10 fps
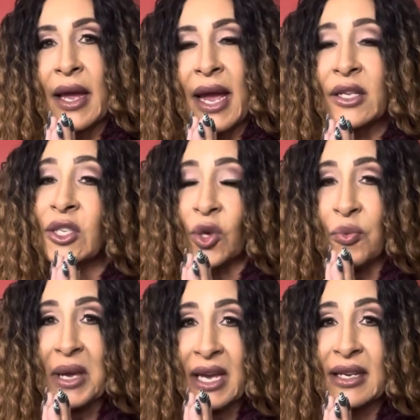And so
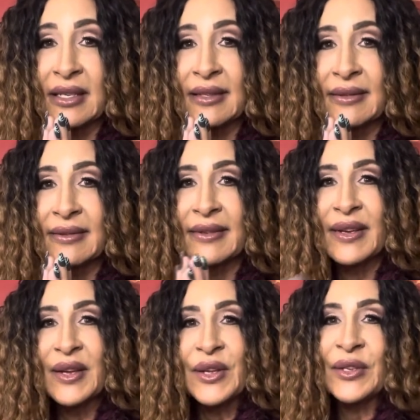be it.
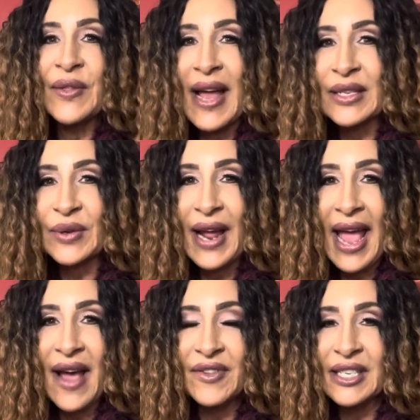So that's what I
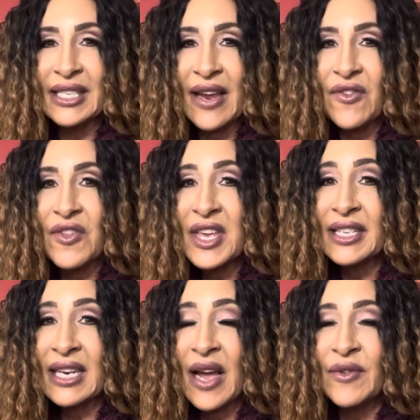have to say for this
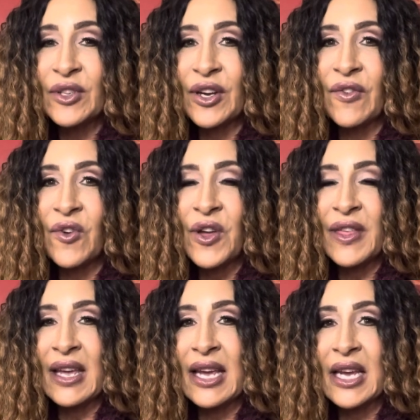time. Look for
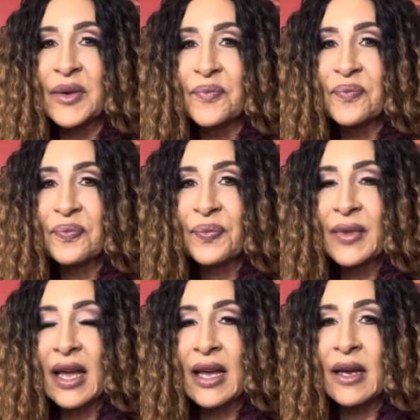the
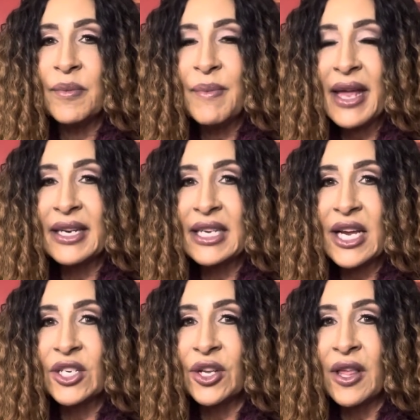
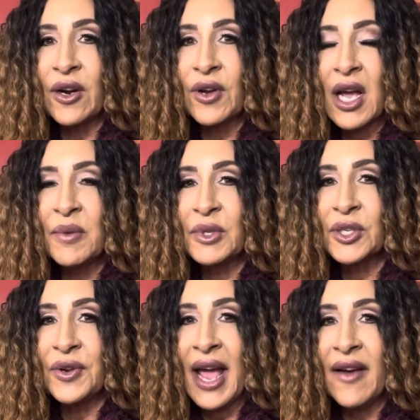meditation that'll come
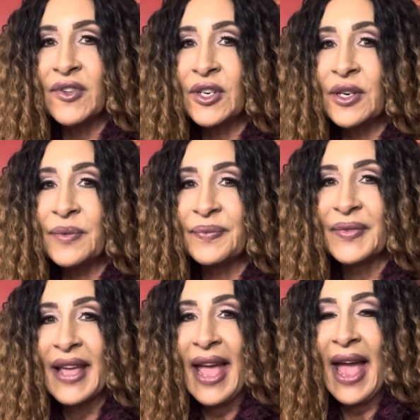soon after,
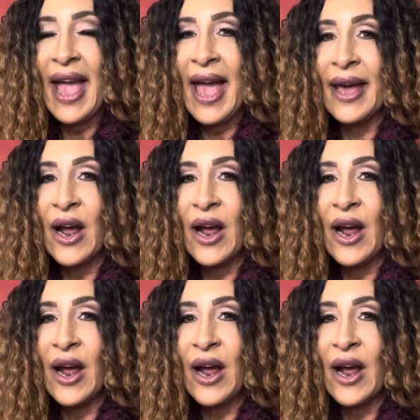and